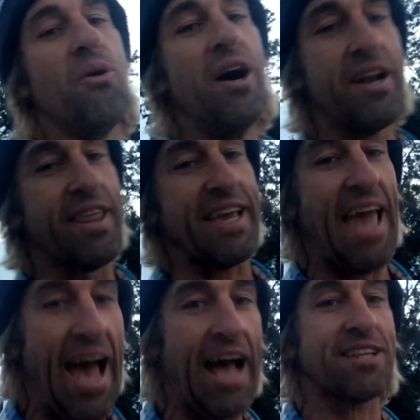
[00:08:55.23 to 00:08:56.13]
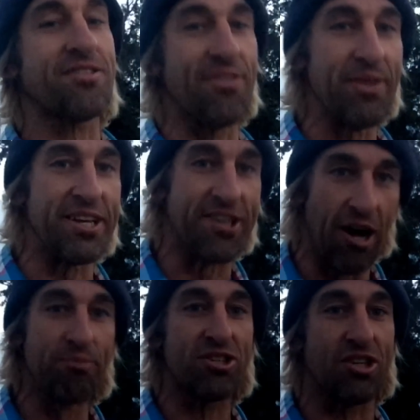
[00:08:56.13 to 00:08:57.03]
one of the cats from the
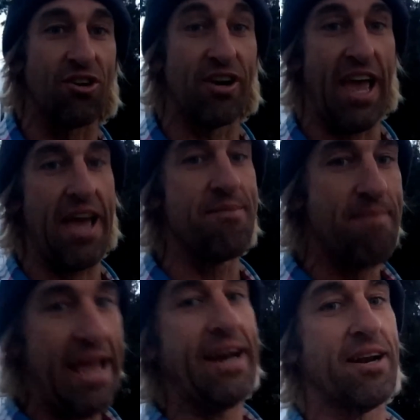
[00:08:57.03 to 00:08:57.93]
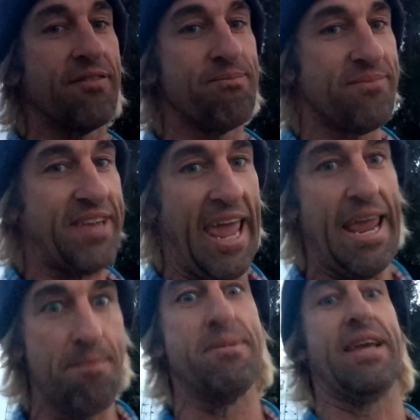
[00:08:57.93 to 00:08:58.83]
dumpster and made it a
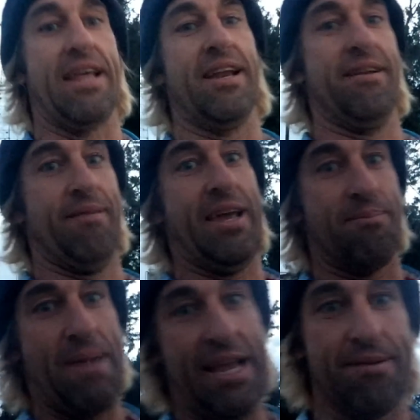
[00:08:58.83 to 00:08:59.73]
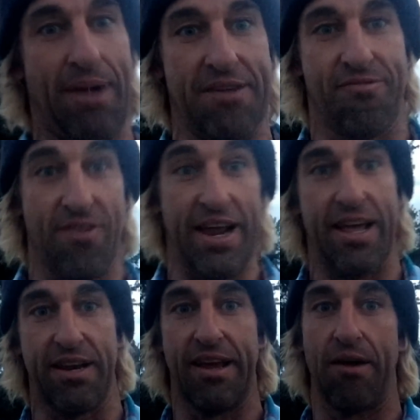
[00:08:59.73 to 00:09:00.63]
tamed it and like made it my
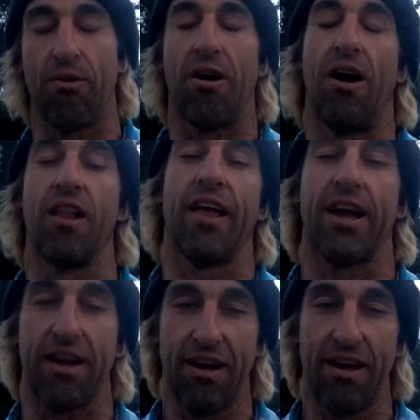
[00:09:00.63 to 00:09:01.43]
friend. And we're all like,